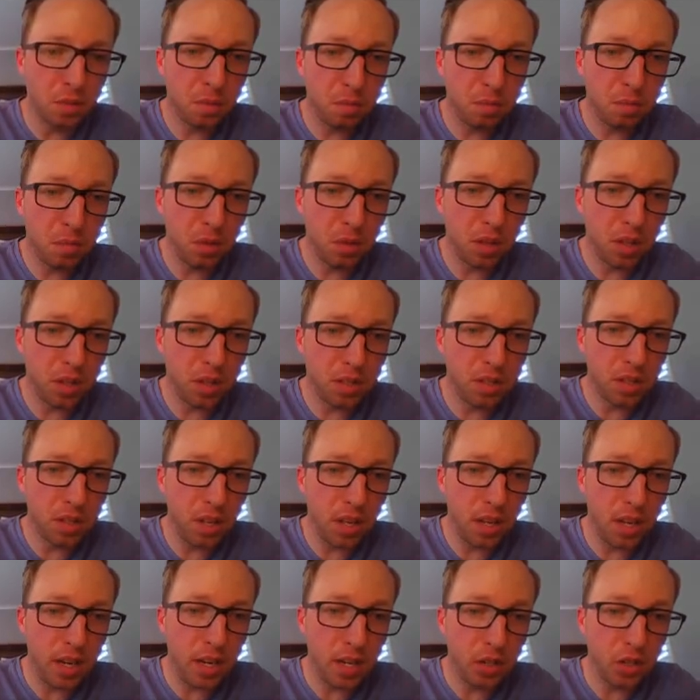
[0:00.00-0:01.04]
plus
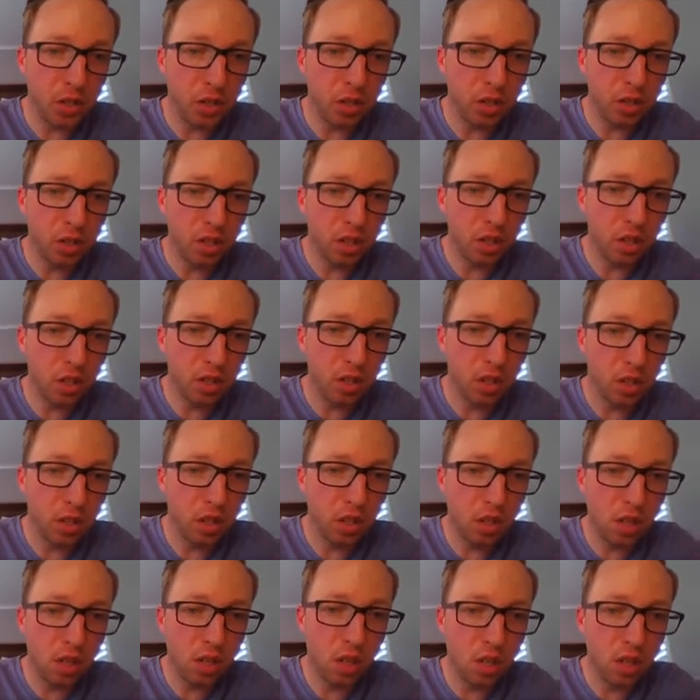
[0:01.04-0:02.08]
h
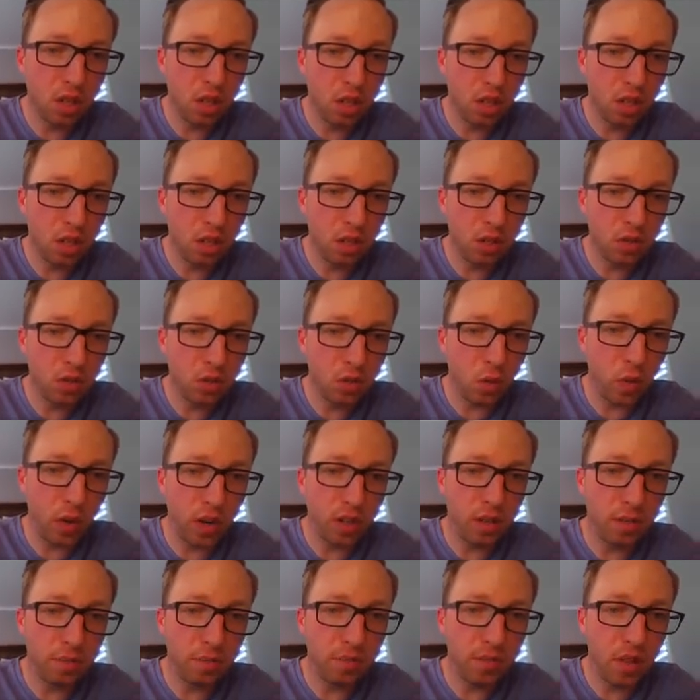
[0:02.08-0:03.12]
squared.